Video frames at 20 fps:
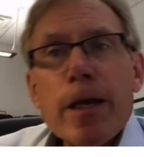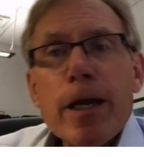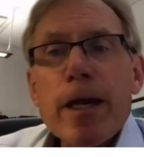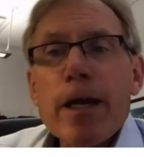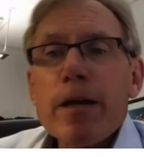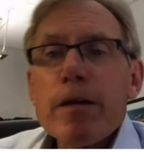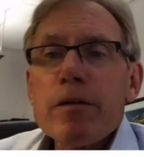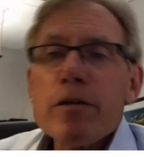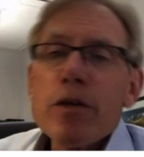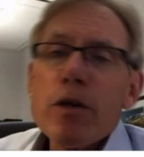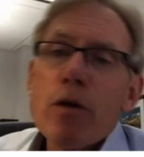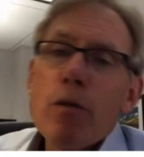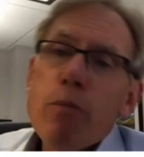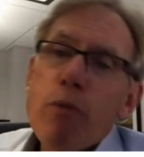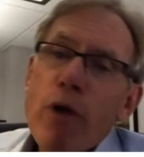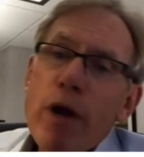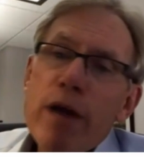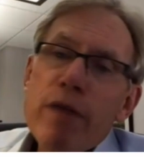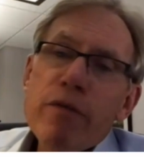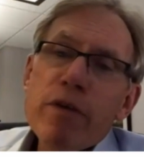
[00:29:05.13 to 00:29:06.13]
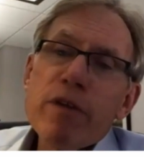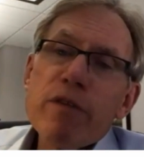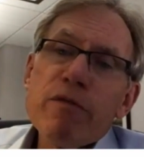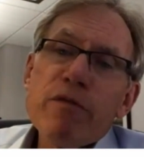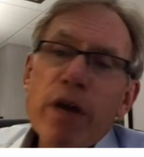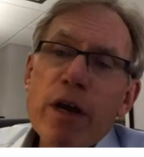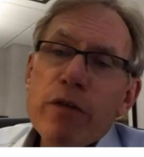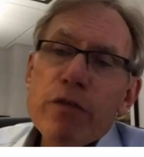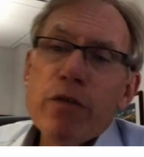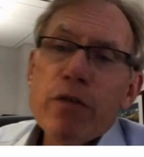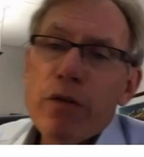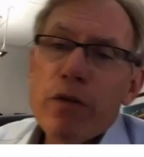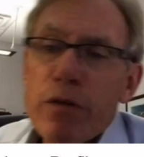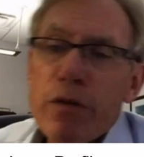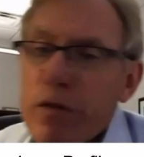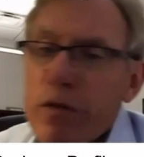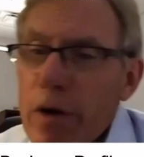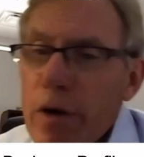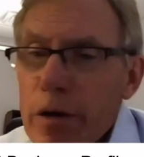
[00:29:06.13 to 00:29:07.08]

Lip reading: And, private investors